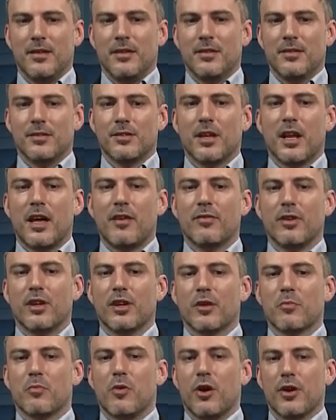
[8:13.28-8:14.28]
The
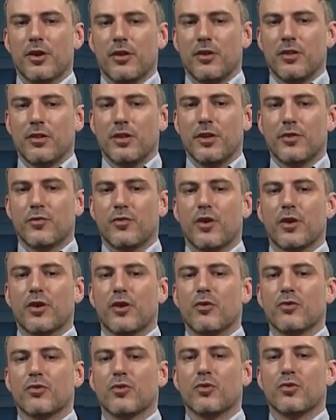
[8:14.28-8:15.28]
leveling model is for
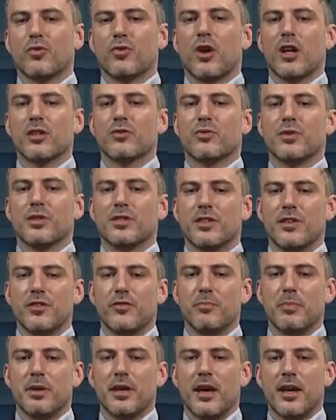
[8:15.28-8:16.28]
those who do not
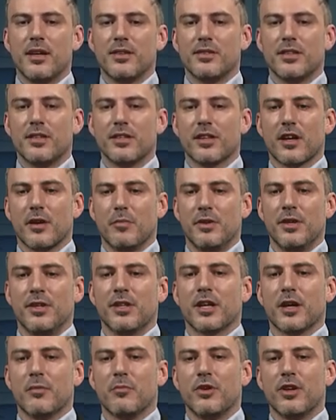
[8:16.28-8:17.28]
receive BAs in
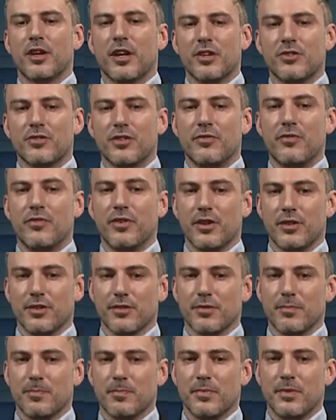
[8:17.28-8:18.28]
the communication
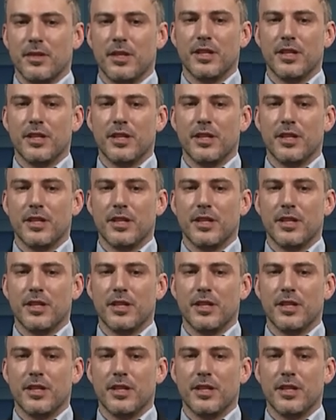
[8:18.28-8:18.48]
field. It